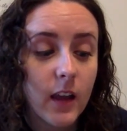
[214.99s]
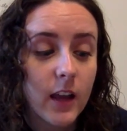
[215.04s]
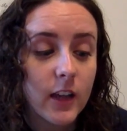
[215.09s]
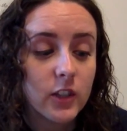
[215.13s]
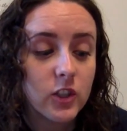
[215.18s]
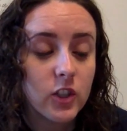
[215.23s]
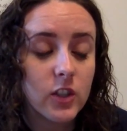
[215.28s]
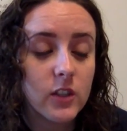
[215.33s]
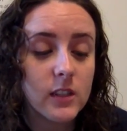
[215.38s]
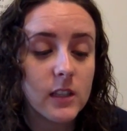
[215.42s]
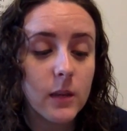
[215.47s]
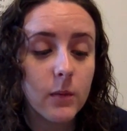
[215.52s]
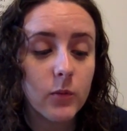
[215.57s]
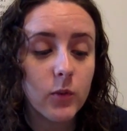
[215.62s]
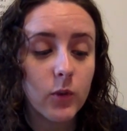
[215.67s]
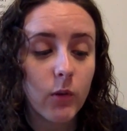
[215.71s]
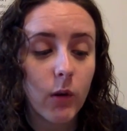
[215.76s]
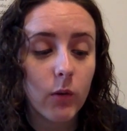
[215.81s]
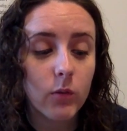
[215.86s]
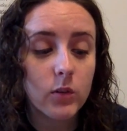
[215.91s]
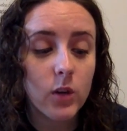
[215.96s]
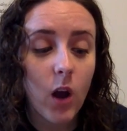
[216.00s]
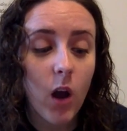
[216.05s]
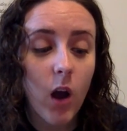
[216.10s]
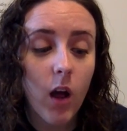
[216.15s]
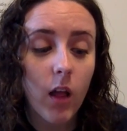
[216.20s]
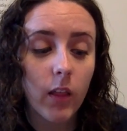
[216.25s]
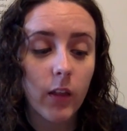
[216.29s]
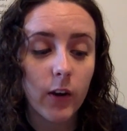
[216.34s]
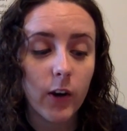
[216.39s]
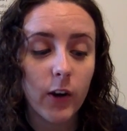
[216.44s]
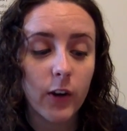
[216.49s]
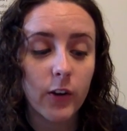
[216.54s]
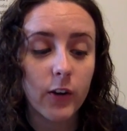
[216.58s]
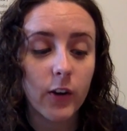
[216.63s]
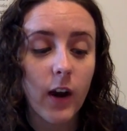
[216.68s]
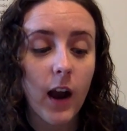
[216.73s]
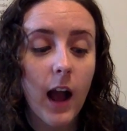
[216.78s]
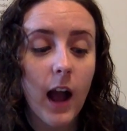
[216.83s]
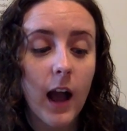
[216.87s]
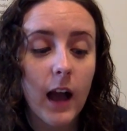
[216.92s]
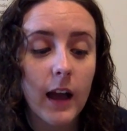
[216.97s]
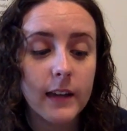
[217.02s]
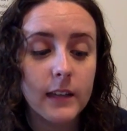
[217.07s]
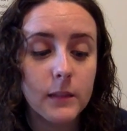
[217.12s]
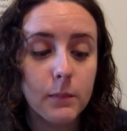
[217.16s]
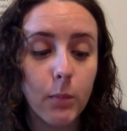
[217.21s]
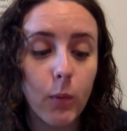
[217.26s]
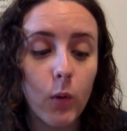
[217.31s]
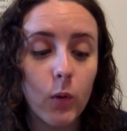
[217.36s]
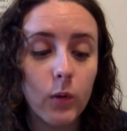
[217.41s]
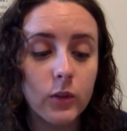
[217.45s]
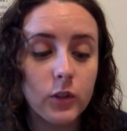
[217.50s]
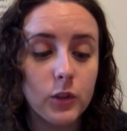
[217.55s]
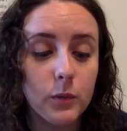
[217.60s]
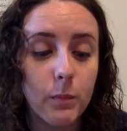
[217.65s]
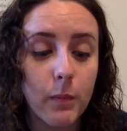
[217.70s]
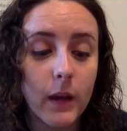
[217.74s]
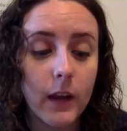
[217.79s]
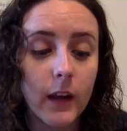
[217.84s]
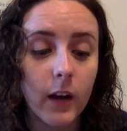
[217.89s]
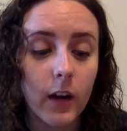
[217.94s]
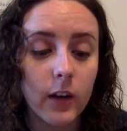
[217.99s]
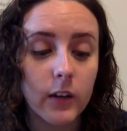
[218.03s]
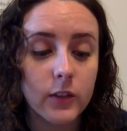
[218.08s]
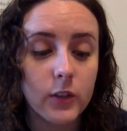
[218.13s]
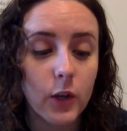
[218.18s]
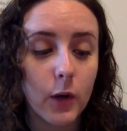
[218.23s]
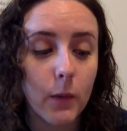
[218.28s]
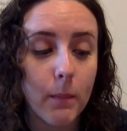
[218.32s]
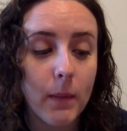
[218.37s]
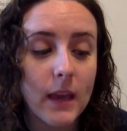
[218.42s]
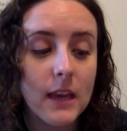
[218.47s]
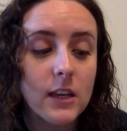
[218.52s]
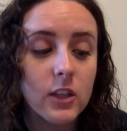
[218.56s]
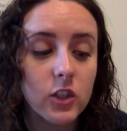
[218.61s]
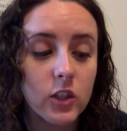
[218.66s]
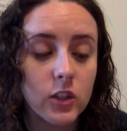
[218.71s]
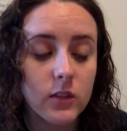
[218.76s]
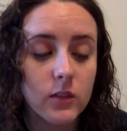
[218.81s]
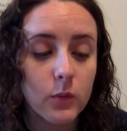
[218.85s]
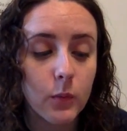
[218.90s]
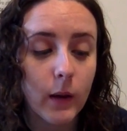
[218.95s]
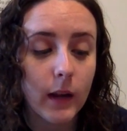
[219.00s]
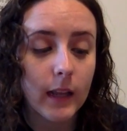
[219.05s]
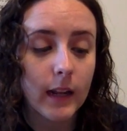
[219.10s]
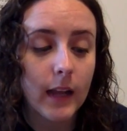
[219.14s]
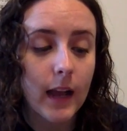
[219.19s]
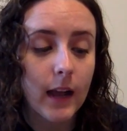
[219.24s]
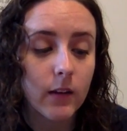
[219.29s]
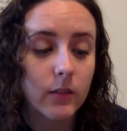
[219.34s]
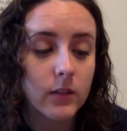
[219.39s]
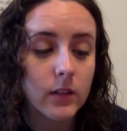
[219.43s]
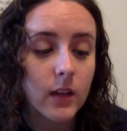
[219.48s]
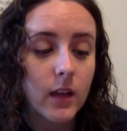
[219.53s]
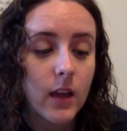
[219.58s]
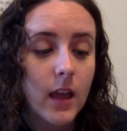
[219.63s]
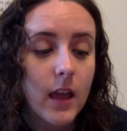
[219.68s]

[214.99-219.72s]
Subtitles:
She seemed to grow taller, and her eyes bulged bigger as her patience ran out.